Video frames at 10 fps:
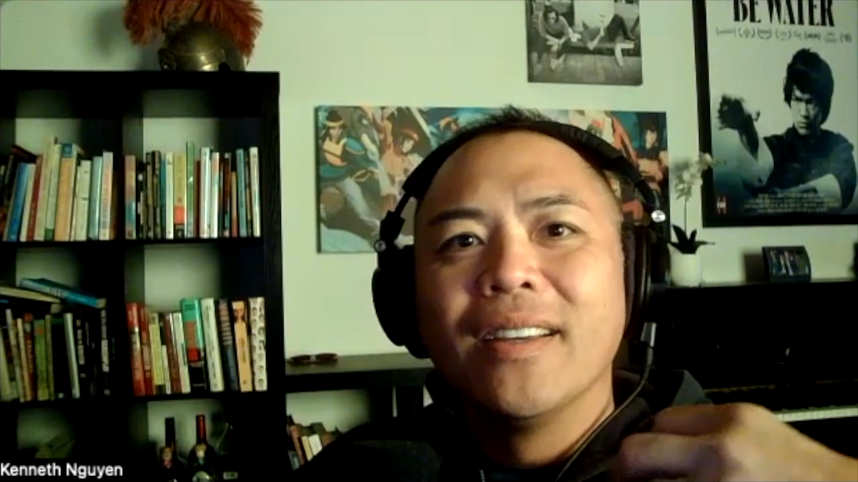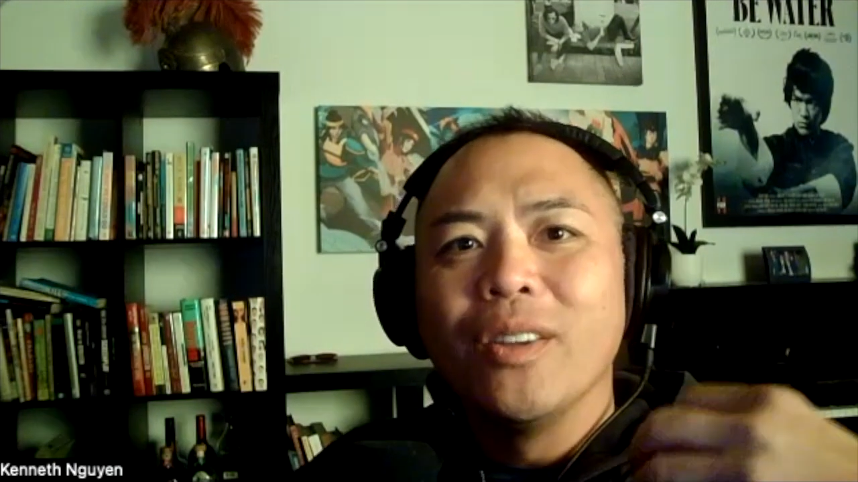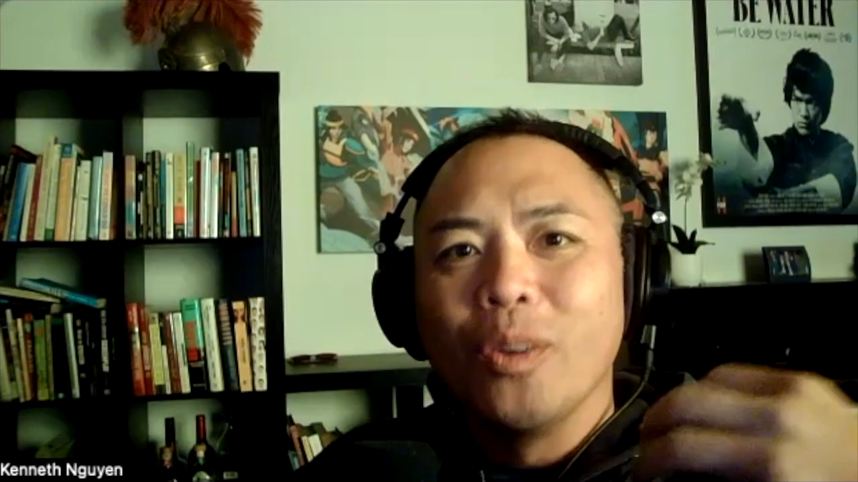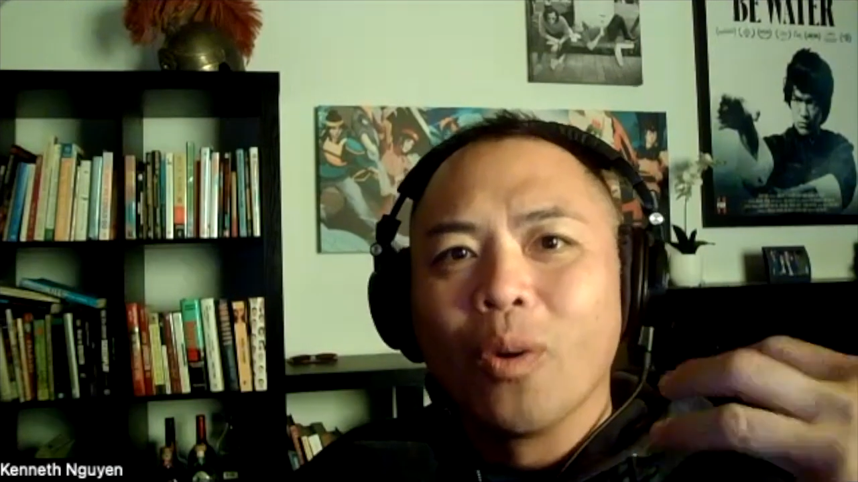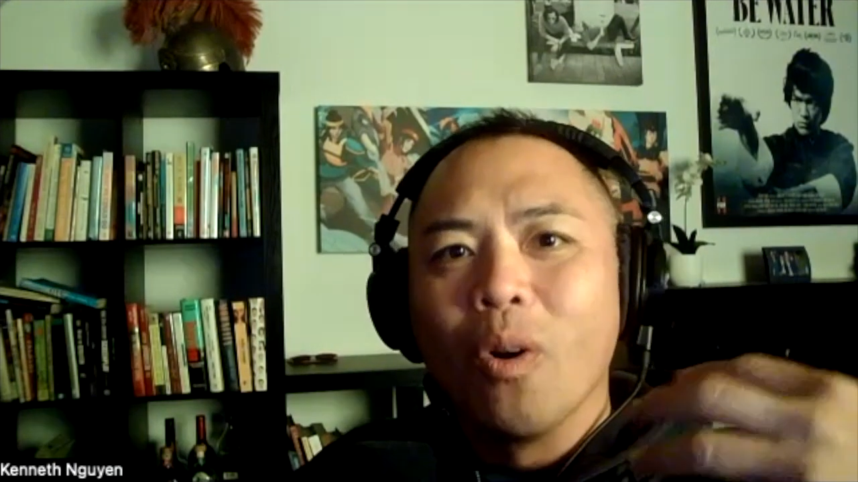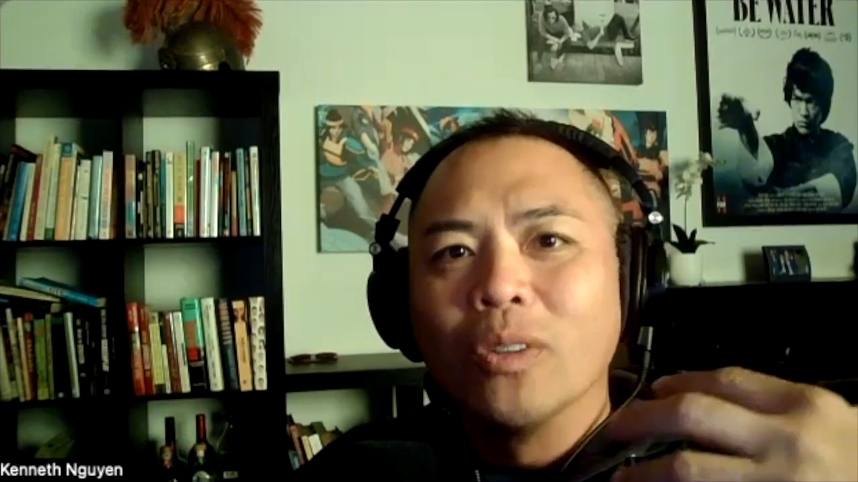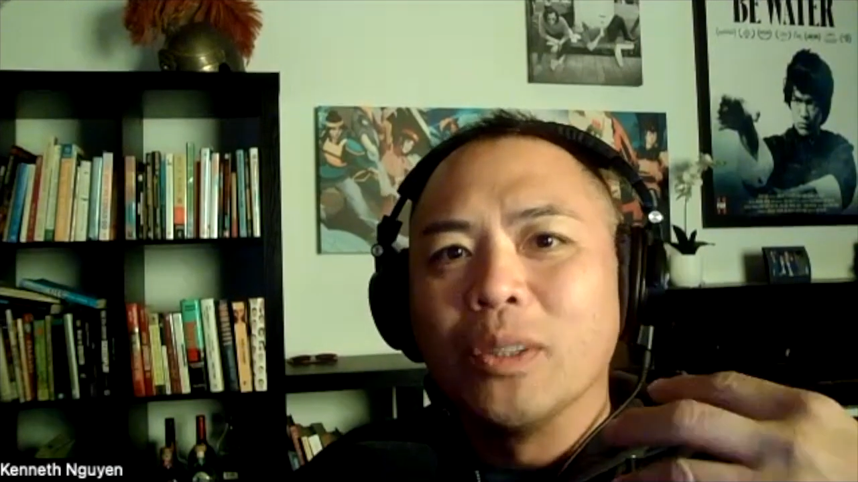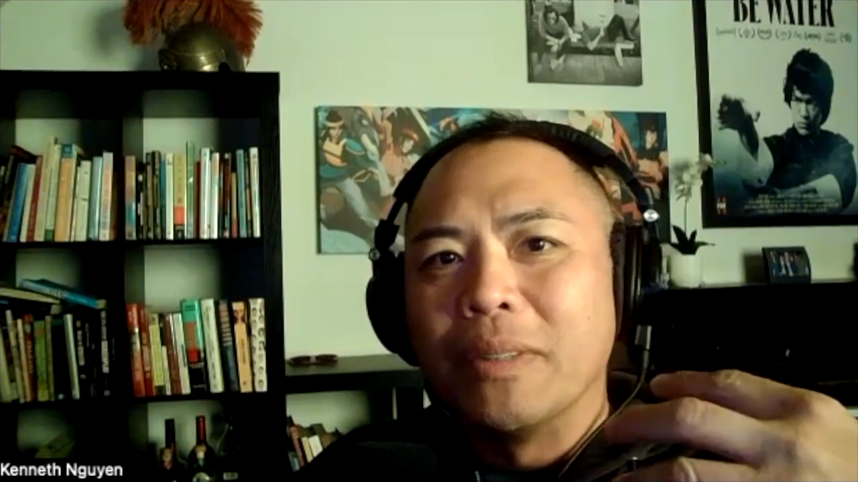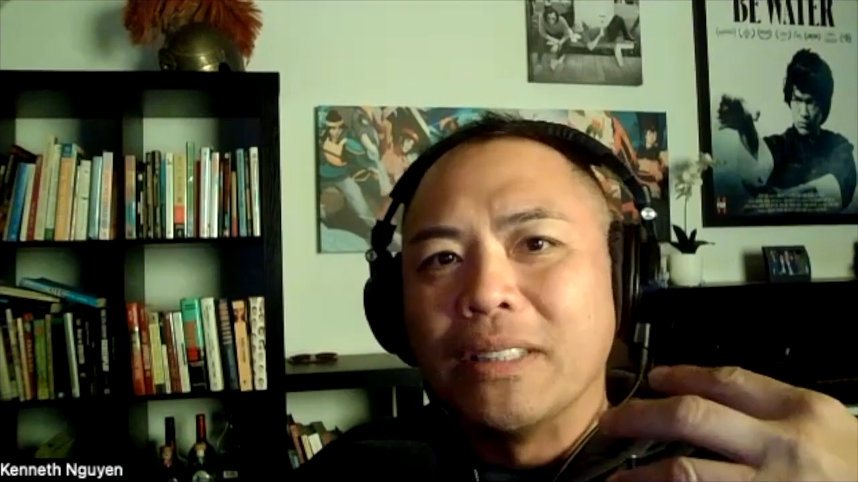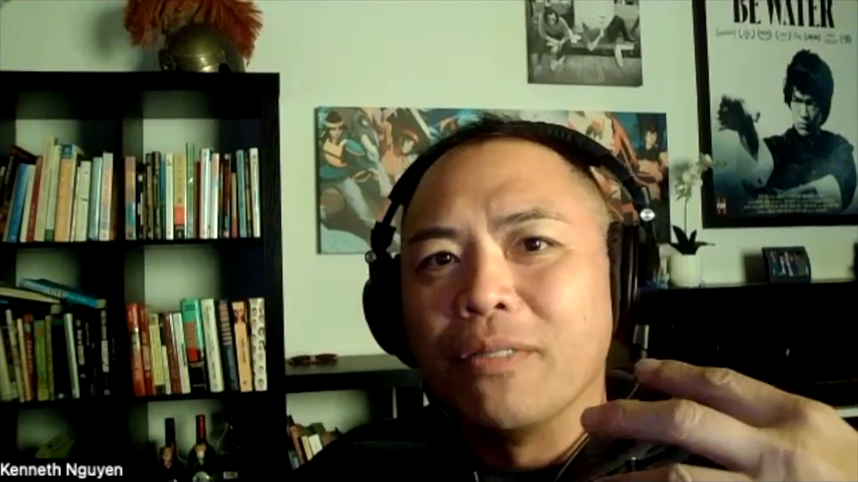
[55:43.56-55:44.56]
your own
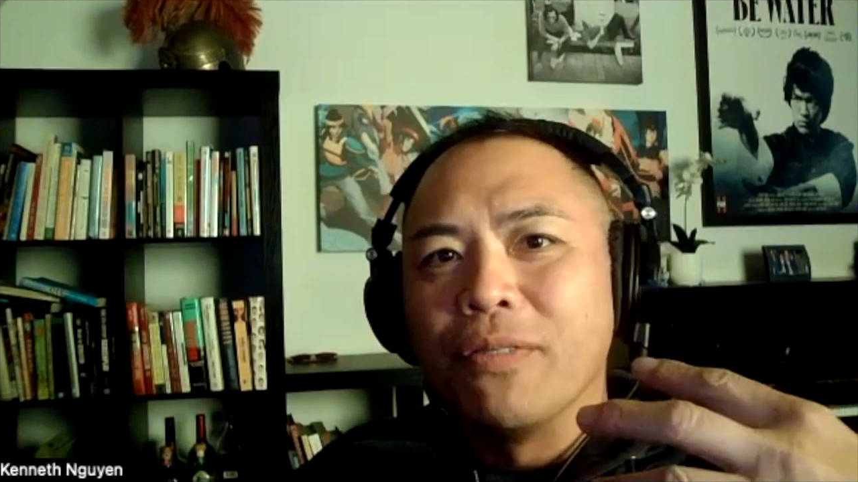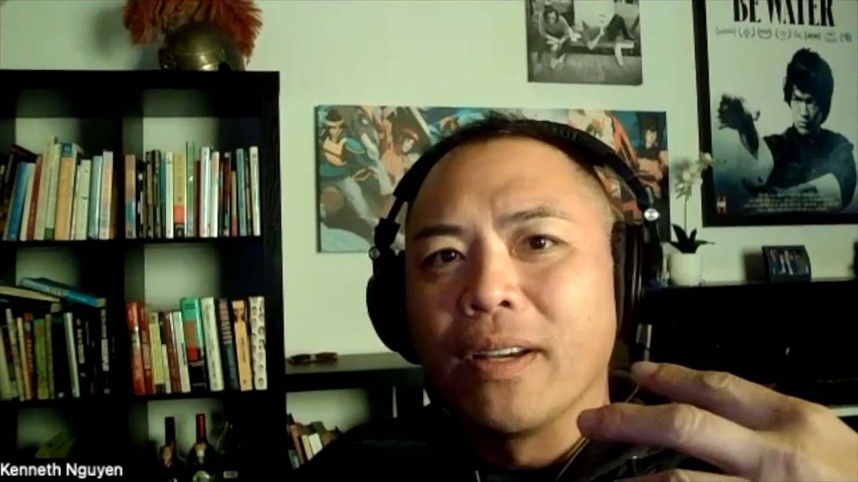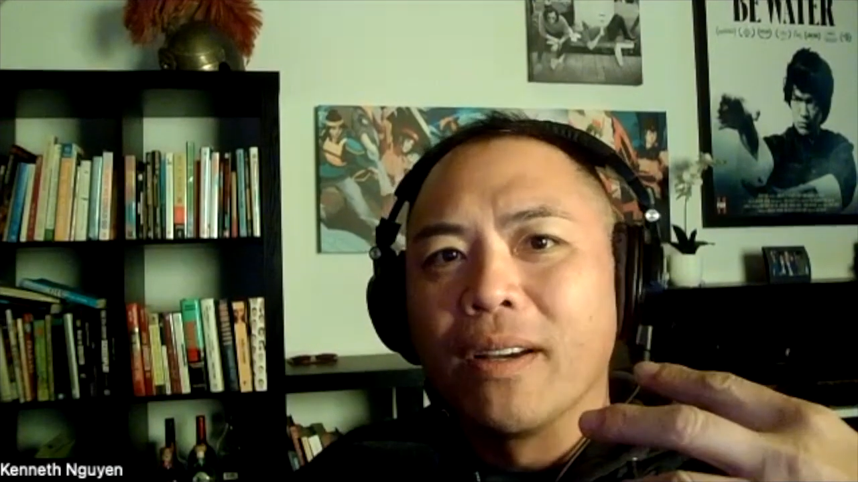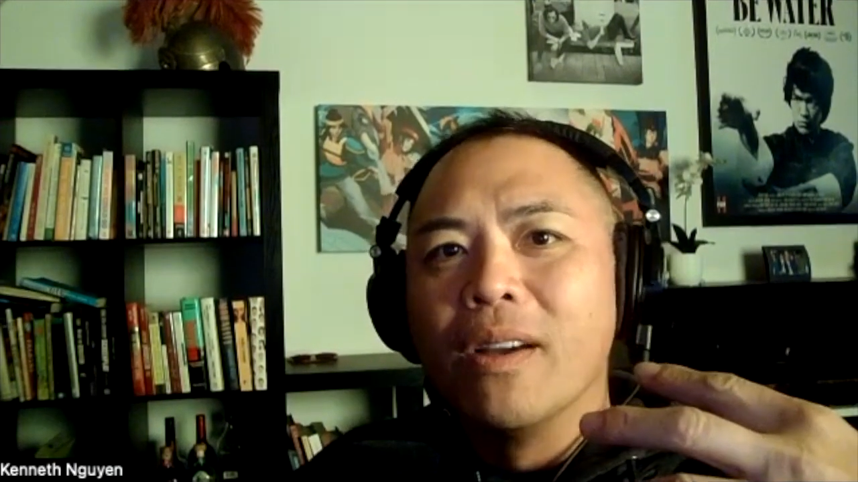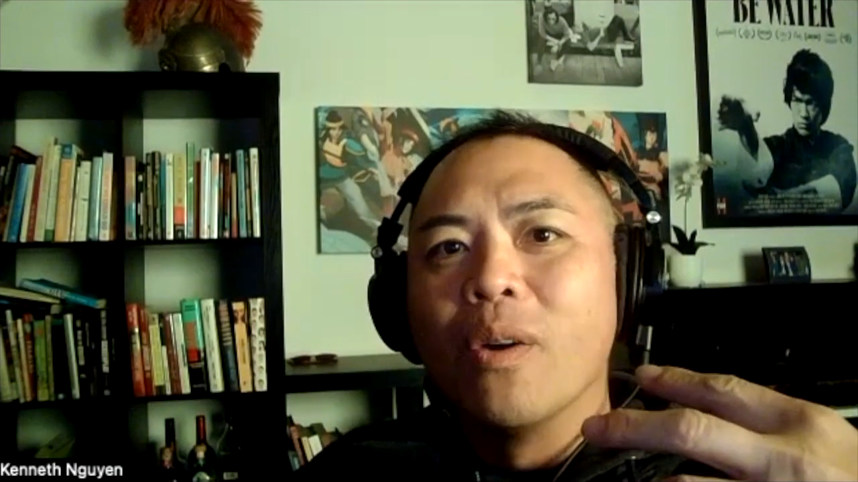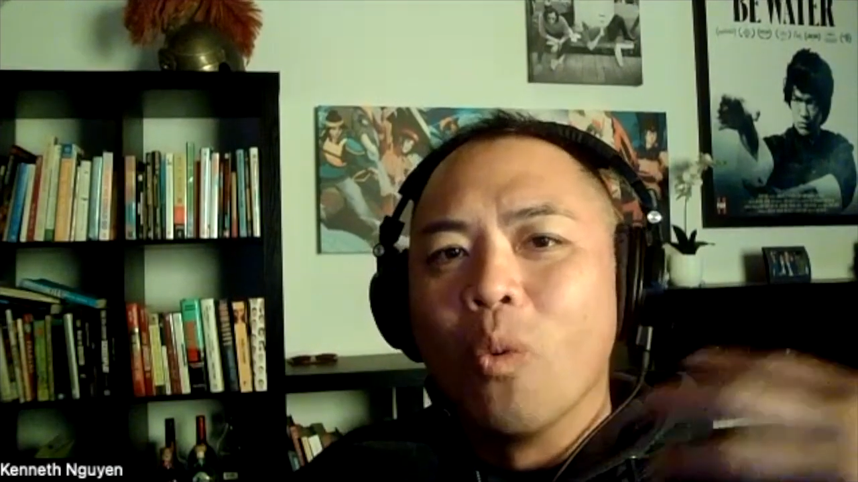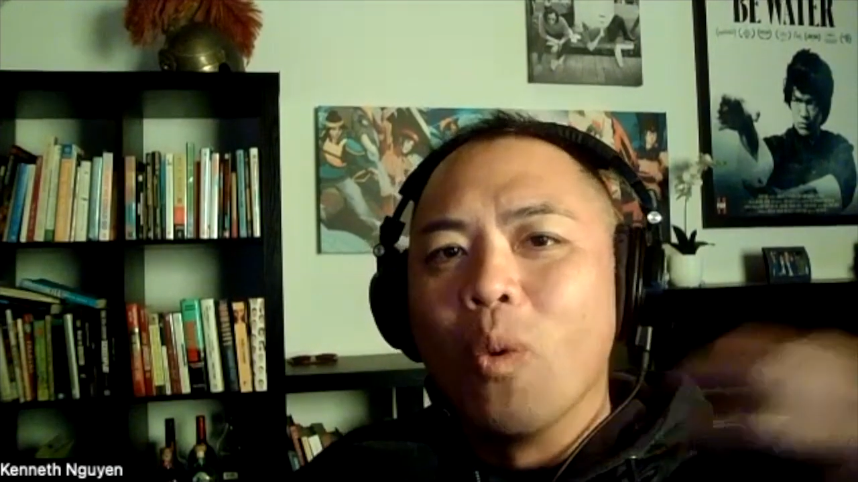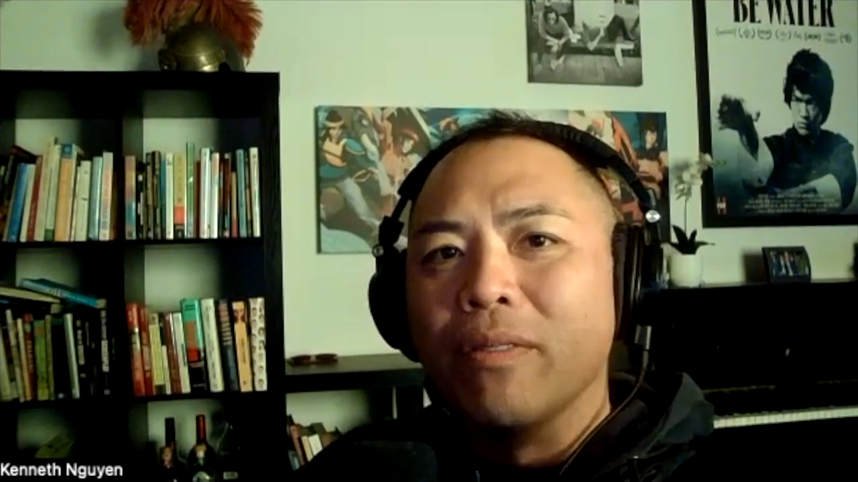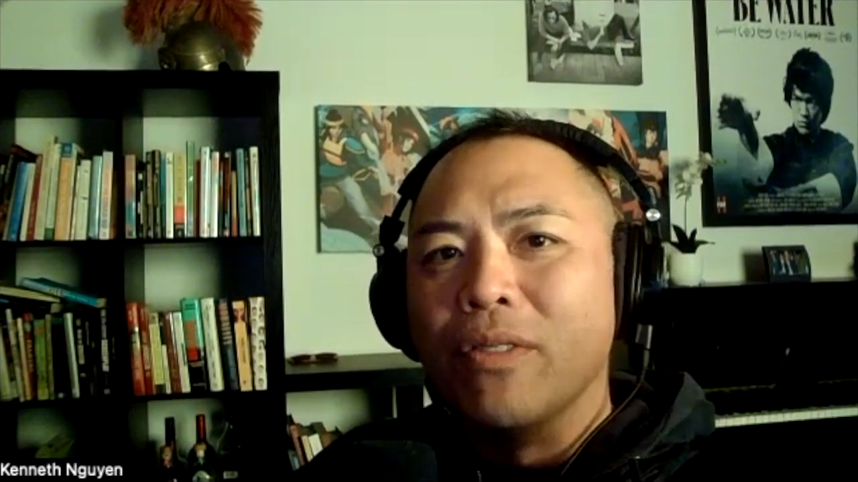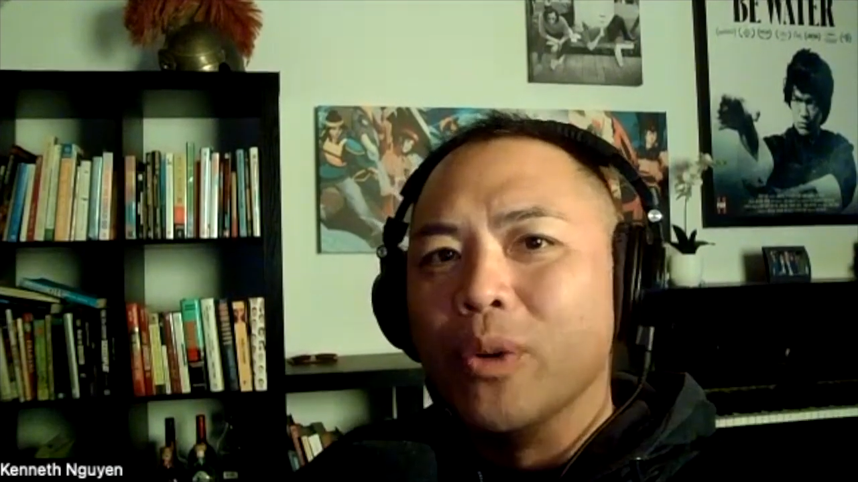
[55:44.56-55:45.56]
specific
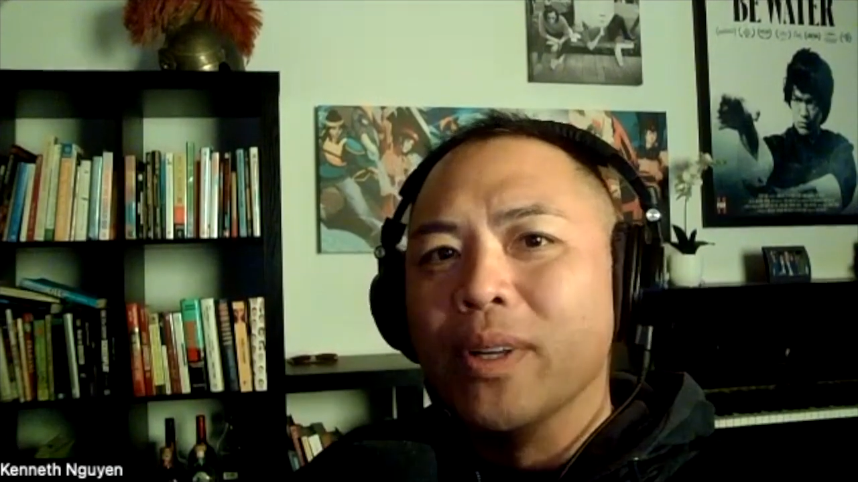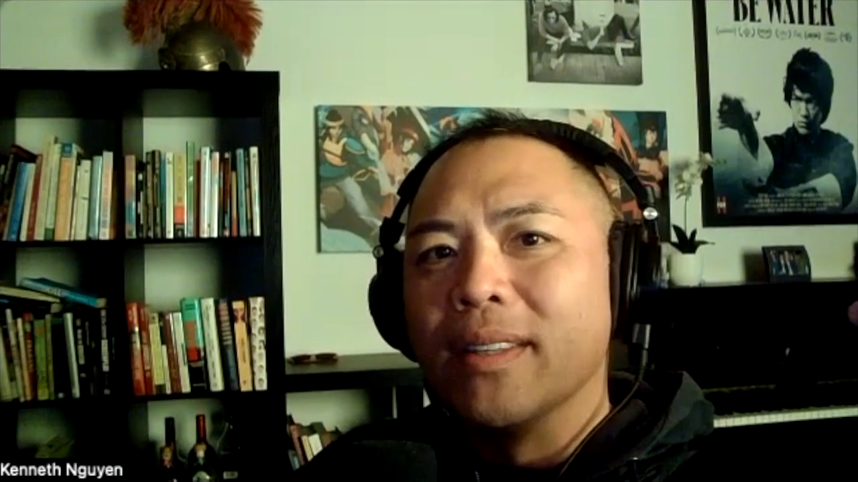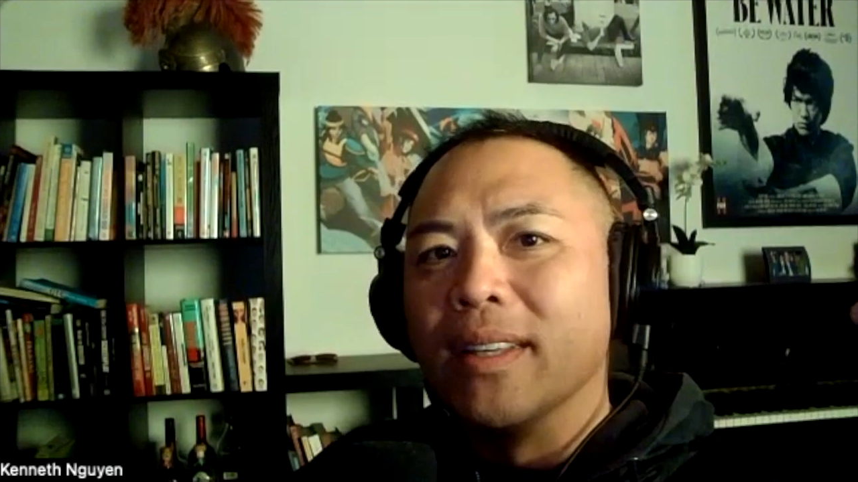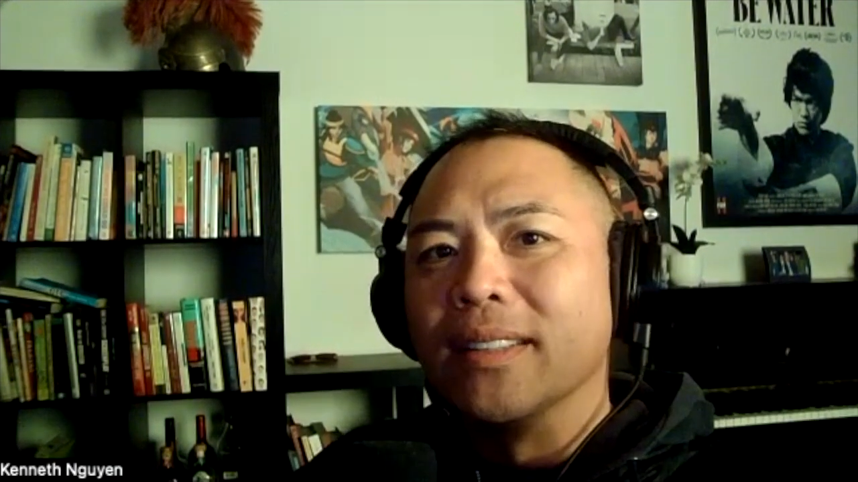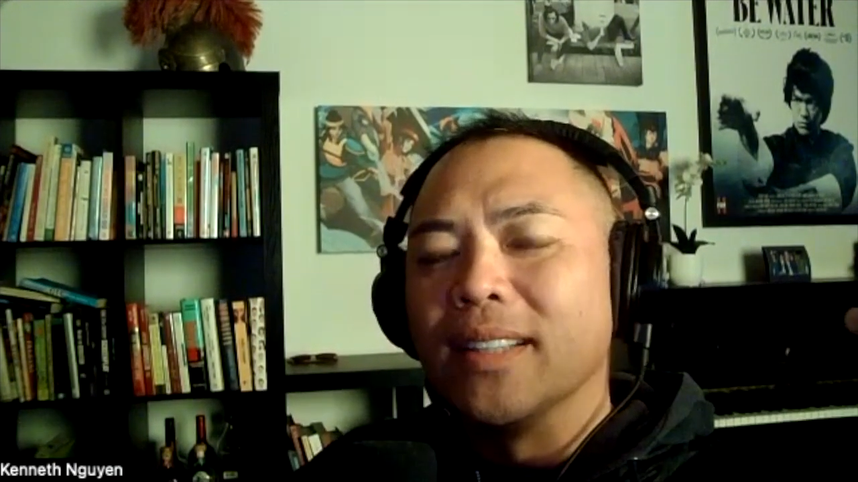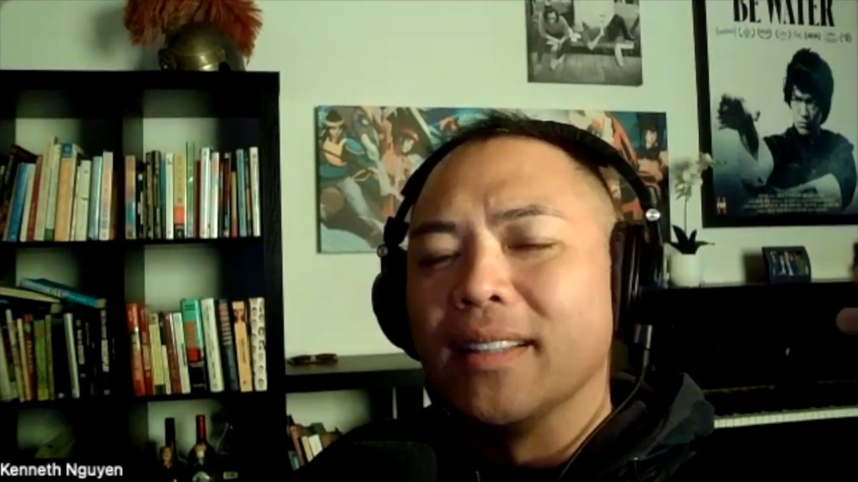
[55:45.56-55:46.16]
way of doing things.